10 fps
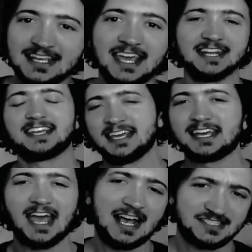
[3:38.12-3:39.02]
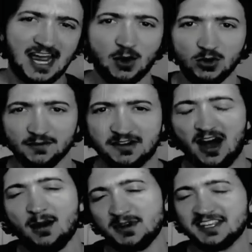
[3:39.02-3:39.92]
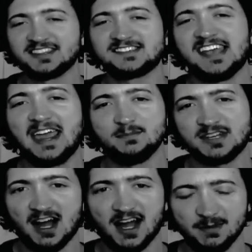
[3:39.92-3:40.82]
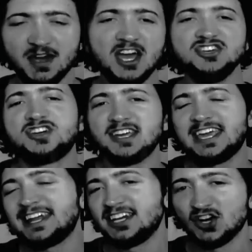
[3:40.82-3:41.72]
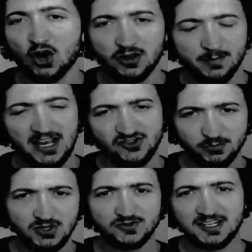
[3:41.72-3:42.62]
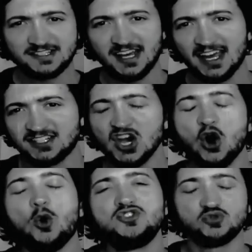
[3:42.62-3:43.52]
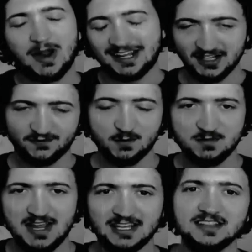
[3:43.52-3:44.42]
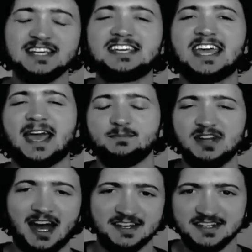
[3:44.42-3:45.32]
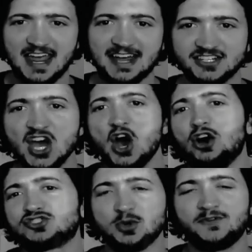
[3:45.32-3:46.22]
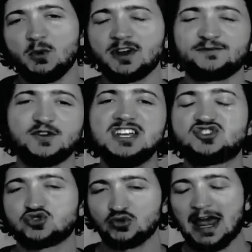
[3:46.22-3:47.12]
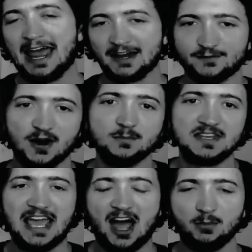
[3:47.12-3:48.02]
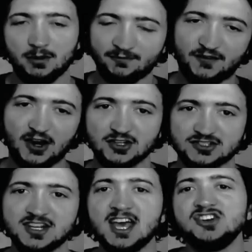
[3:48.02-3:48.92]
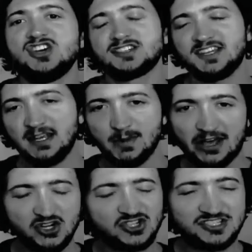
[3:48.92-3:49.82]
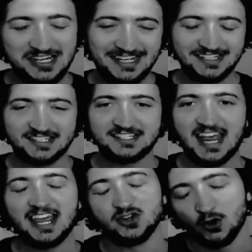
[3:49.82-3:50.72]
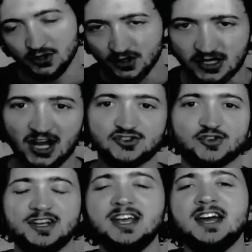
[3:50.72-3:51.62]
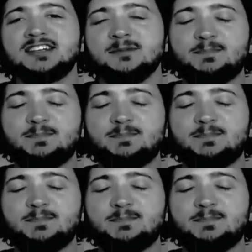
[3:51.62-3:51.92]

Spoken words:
get a kick-ass hour of comedy at the same time. You can get it at all the major music sites or directly from me at LeeCamp.net. Also, if you want a free track from the album first, just email your city and state or your country to